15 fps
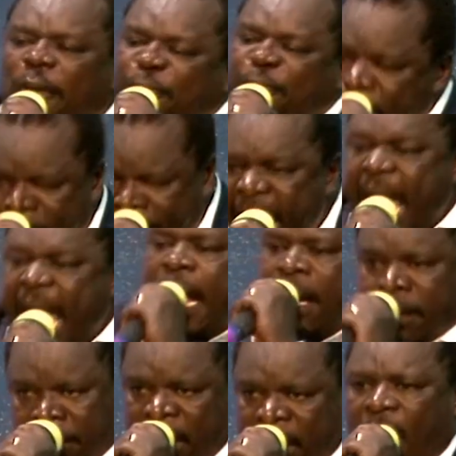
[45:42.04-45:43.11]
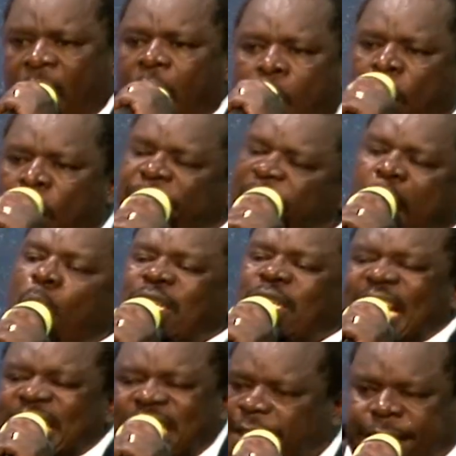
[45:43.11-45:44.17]
of man. When there
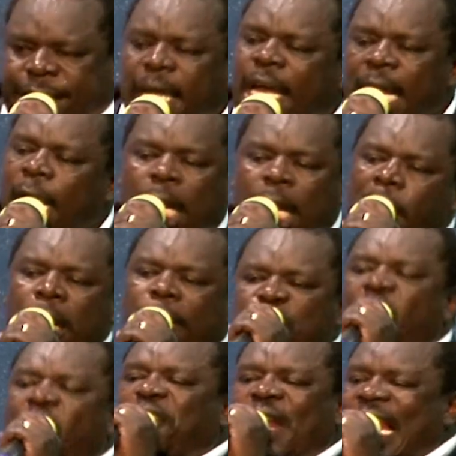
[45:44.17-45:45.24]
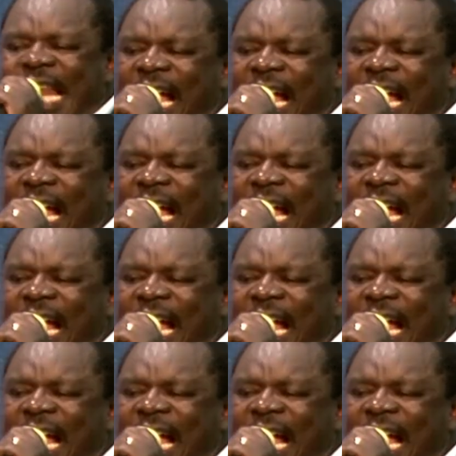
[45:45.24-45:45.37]
was a seal of